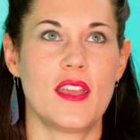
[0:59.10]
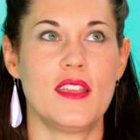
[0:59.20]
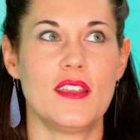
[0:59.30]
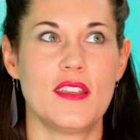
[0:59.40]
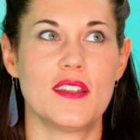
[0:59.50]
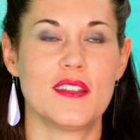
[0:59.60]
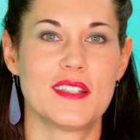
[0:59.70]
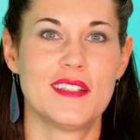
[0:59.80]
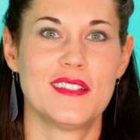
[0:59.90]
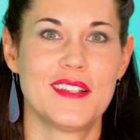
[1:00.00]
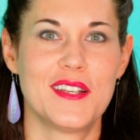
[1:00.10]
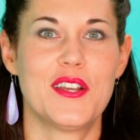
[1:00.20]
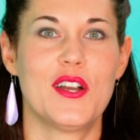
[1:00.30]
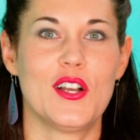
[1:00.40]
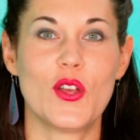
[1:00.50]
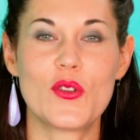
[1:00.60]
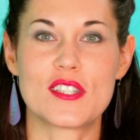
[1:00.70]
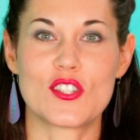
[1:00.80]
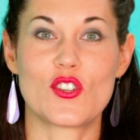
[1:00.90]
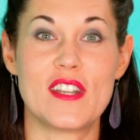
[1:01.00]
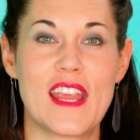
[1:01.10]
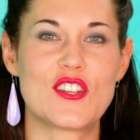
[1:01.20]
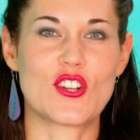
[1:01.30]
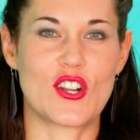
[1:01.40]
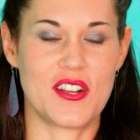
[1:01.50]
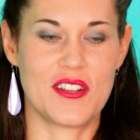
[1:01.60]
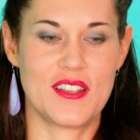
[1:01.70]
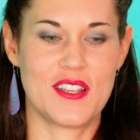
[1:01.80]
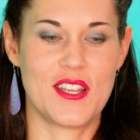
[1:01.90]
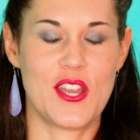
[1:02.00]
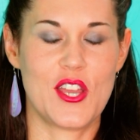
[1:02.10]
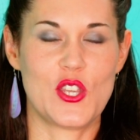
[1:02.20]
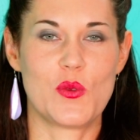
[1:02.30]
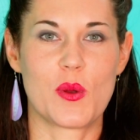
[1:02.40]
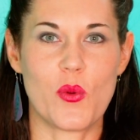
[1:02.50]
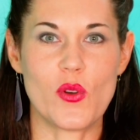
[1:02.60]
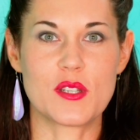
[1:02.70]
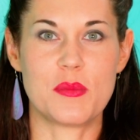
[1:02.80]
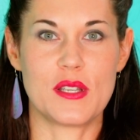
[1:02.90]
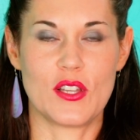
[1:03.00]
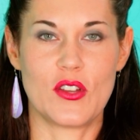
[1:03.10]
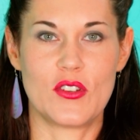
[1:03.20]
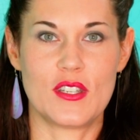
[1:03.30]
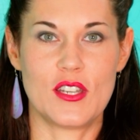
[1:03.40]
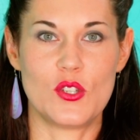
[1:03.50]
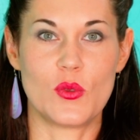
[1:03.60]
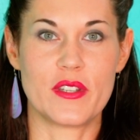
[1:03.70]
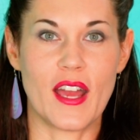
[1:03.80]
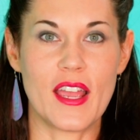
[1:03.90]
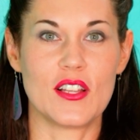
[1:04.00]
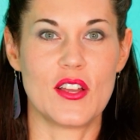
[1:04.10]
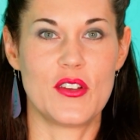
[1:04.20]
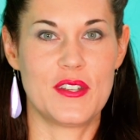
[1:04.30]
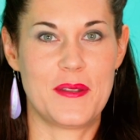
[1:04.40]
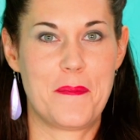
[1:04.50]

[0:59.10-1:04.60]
And aloneness is your nature. You were born to be alone, and you will die alone.